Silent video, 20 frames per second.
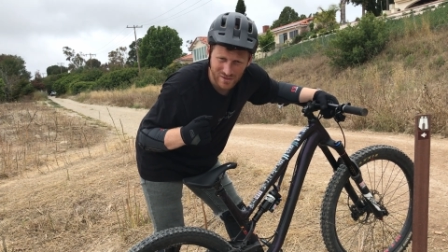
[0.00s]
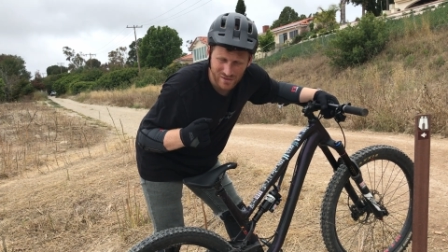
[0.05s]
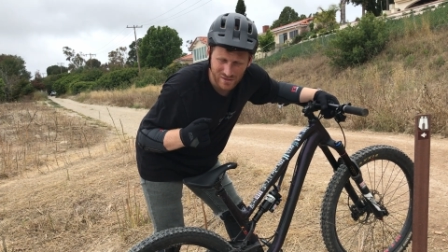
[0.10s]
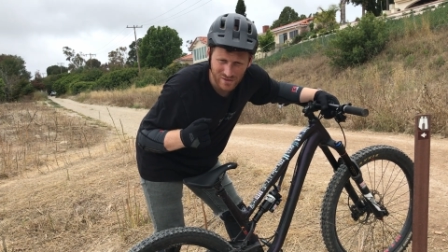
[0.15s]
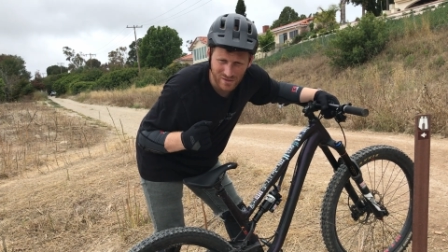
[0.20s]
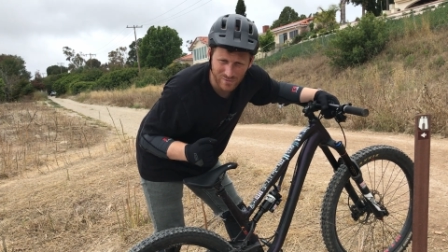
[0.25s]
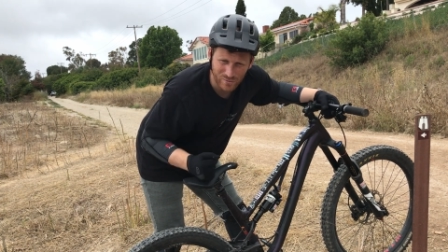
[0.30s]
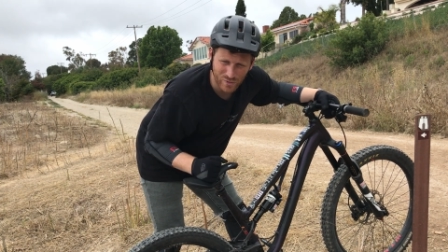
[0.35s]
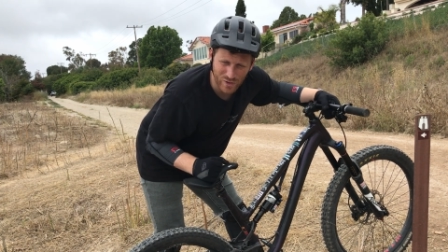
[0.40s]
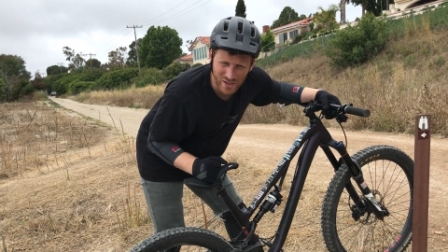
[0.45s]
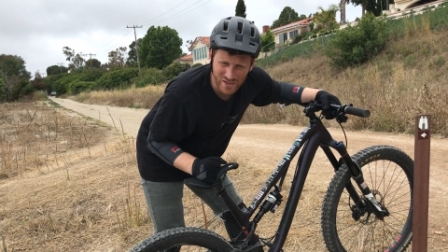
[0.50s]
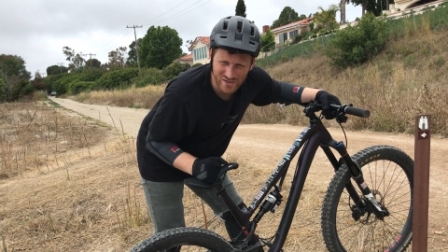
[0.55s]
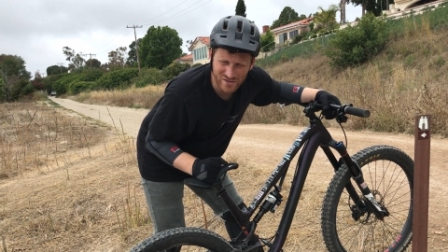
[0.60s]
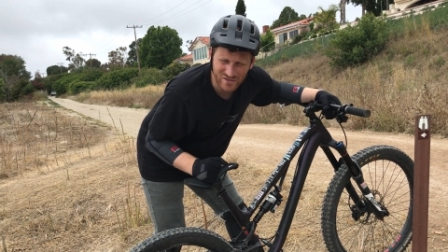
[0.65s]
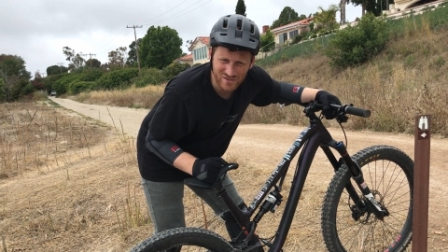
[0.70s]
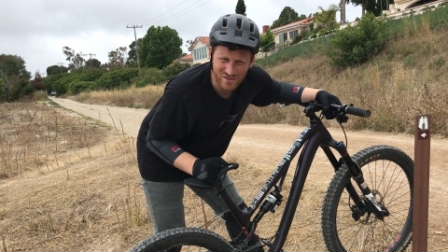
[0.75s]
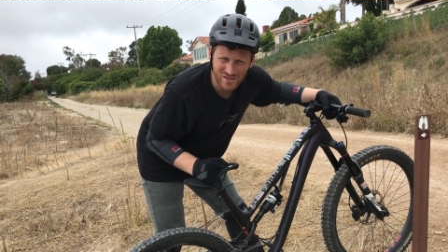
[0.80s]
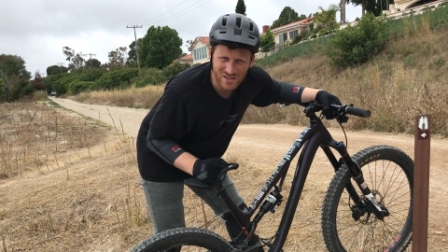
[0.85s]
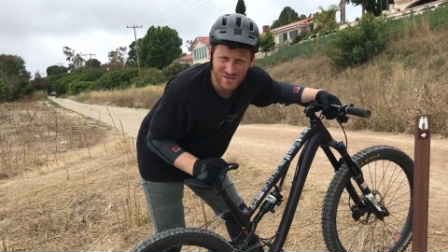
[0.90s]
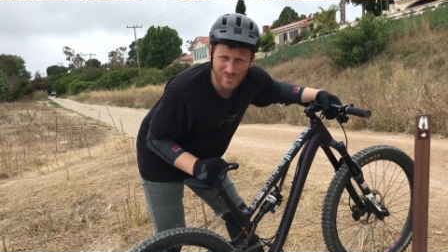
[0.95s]
compress
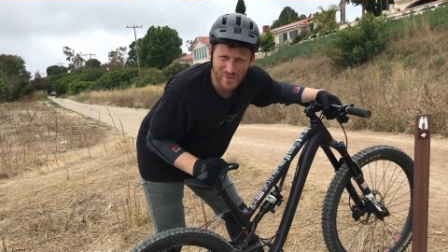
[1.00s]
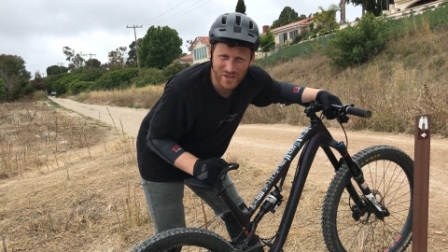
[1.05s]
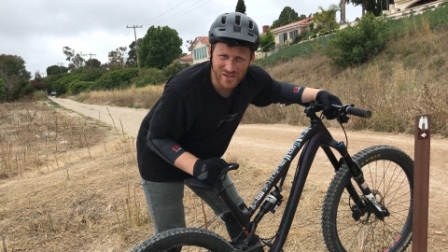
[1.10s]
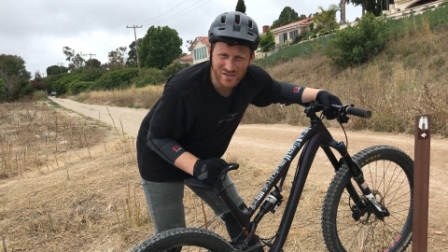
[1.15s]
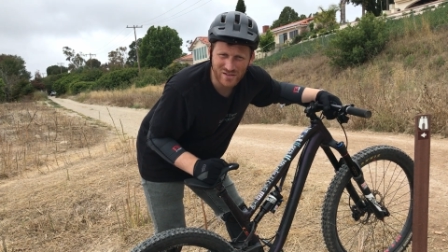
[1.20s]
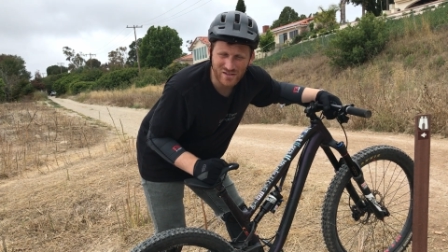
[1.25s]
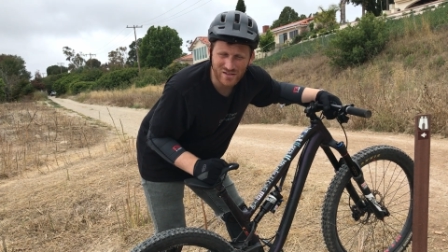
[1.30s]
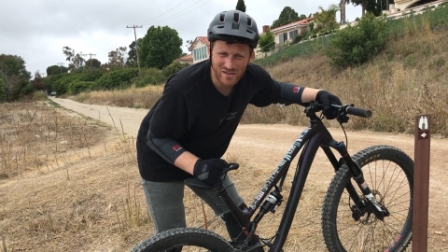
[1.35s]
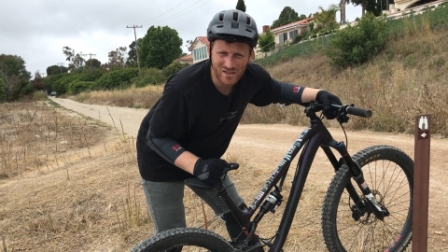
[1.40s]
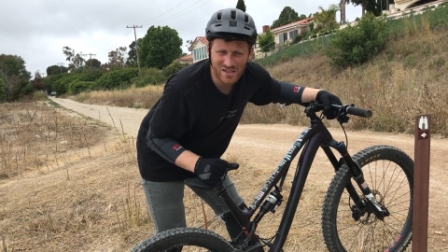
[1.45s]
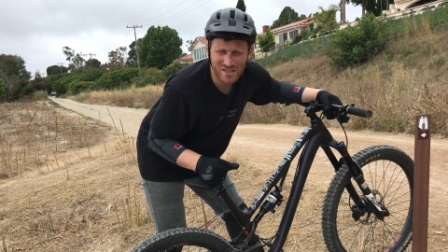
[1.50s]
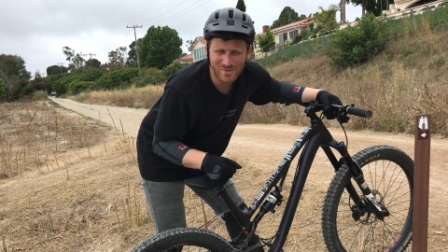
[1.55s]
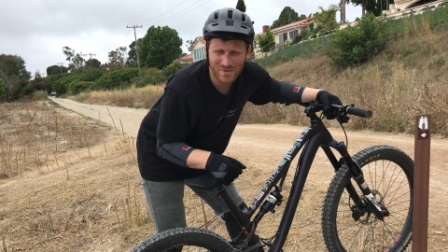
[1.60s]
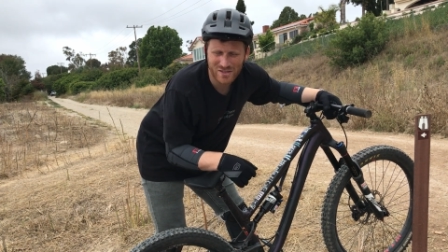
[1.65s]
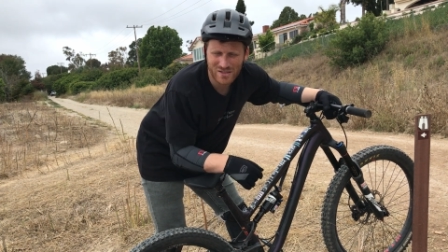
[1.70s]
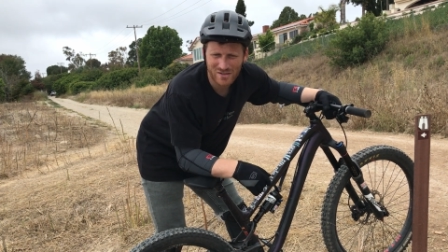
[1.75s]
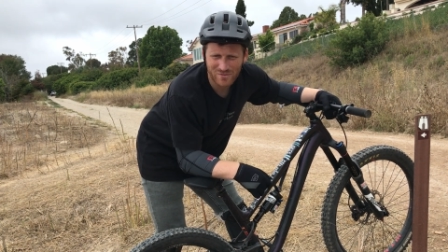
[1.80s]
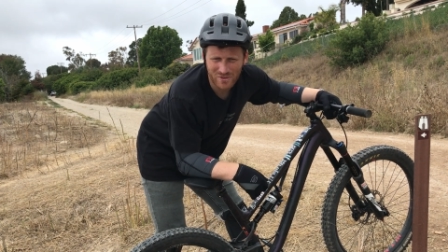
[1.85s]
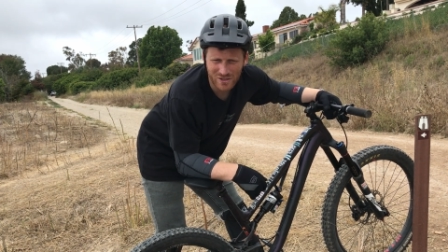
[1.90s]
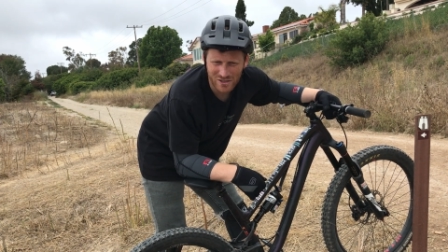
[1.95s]
your suspension,
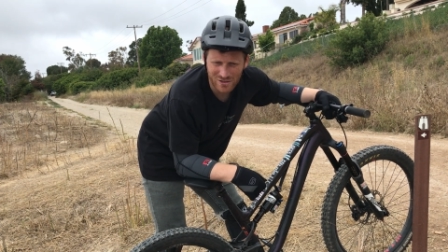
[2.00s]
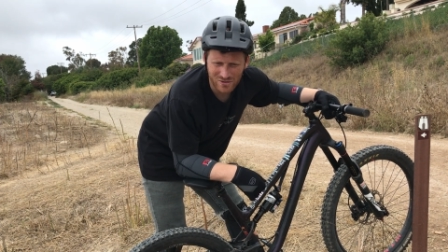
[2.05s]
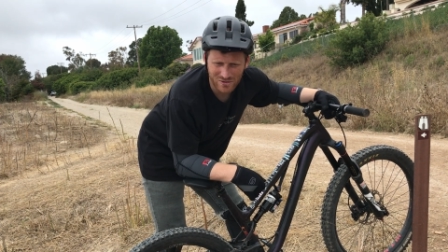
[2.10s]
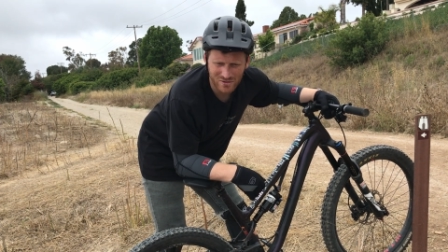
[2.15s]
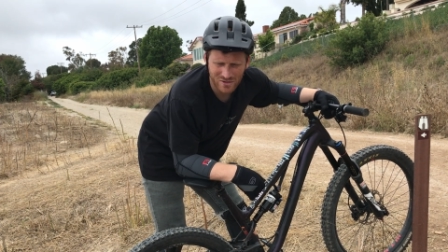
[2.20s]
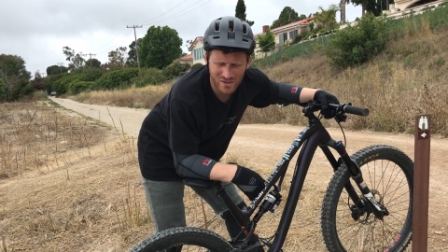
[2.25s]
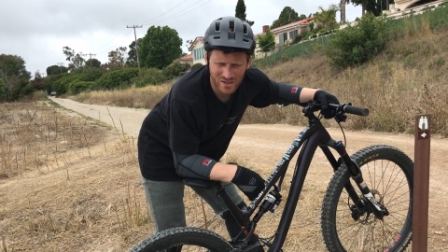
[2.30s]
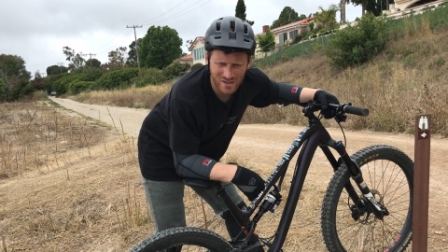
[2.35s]
especially when you